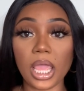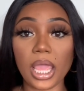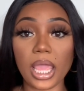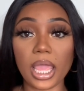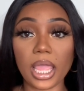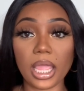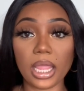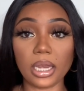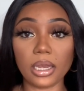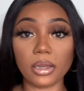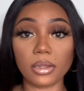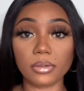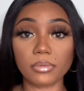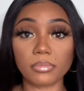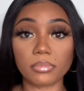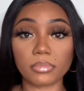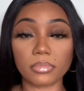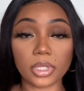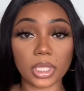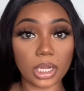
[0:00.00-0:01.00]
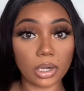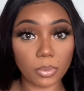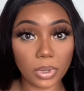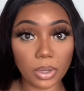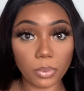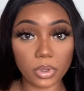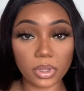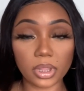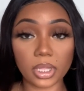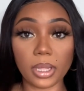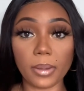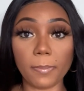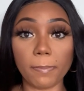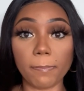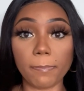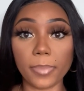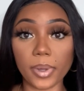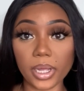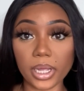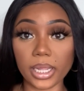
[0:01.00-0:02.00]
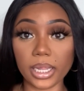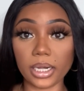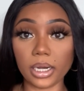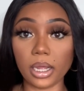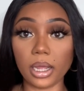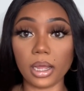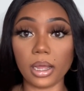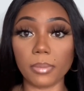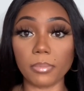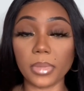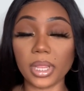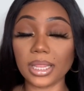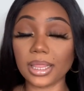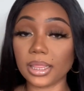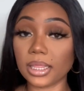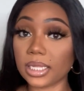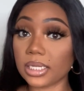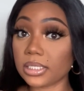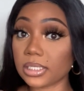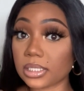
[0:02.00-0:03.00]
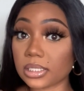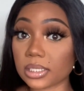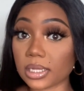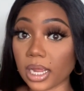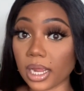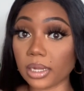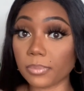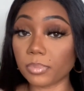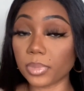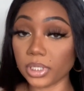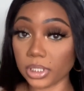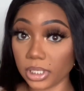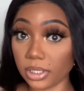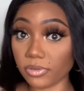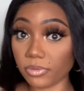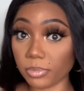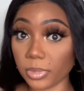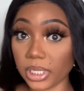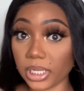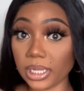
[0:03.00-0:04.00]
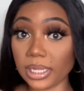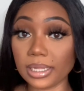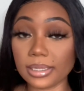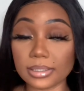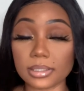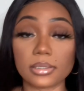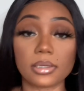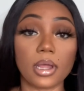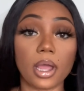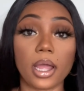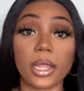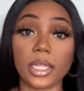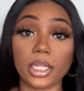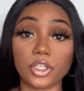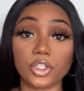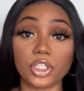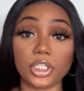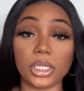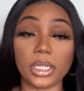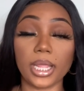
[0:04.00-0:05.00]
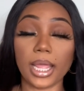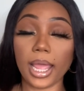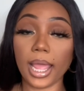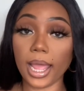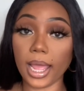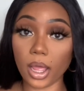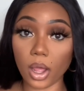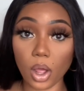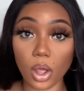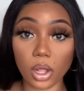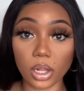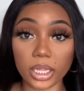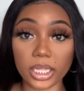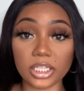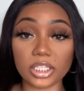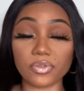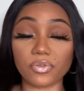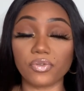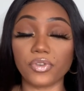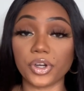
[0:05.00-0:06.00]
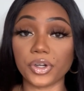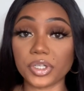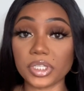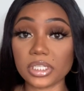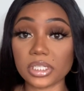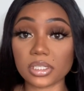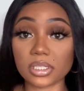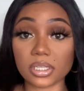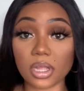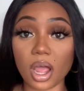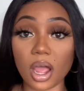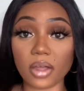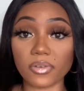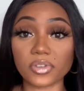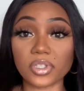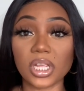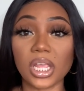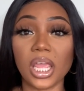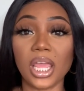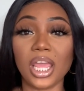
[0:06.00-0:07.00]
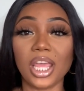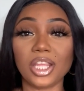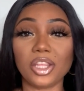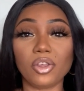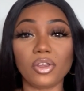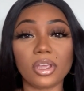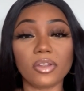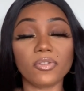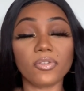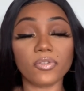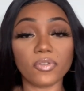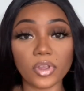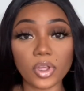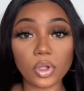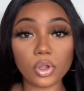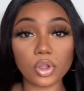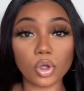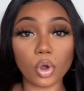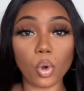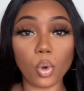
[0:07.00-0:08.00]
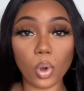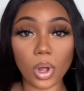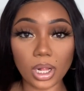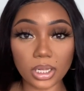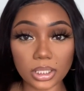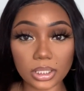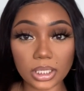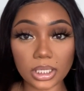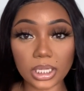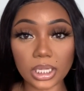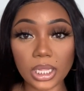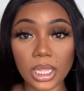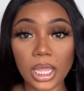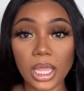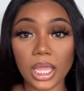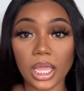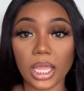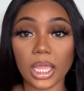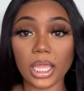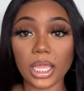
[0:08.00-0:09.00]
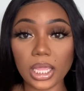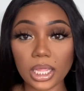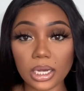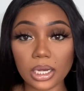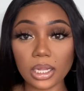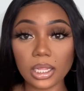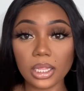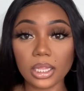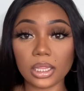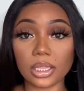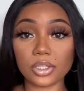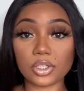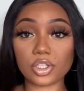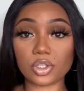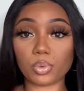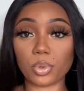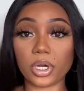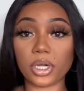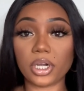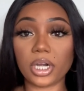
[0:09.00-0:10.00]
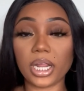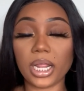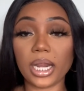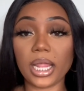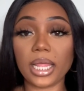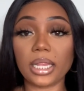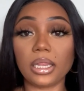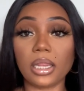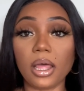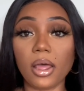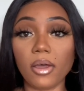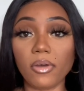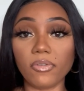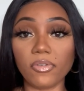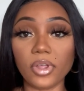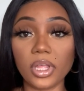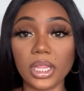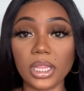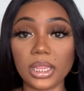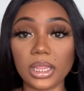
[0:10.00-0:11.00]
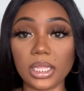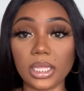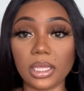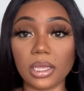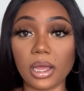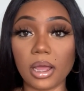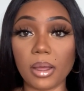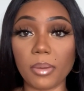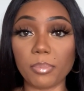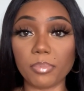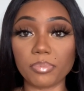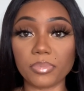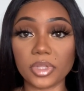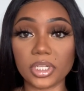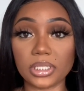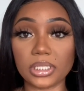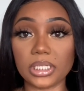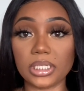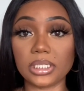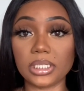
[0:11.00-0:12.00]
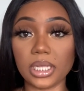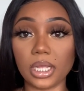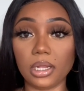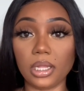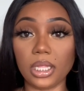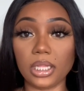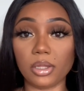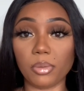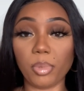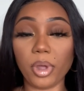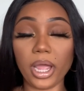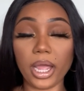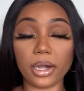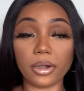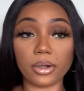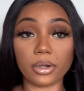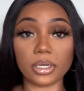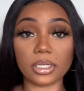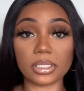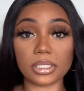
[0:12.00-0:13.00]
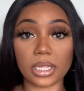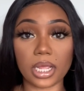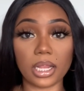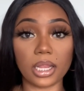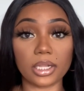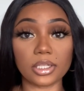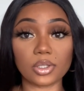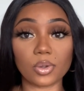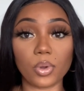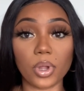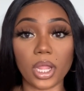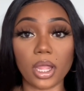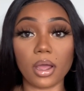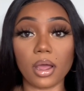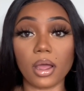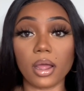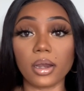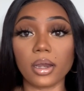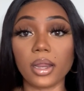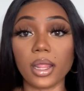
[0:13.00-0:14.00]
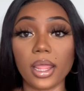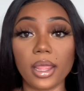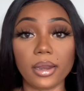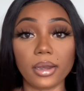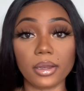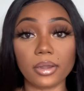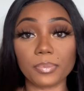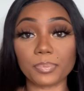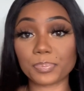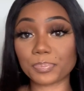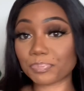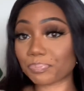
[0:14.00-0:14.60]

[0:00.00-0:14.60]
and get away with it. But um, this, believe me, is not itchy at all. It's very soft. You can feel the quality in the sweater. And I love the, um, the detailing, the pattern design that's going on. And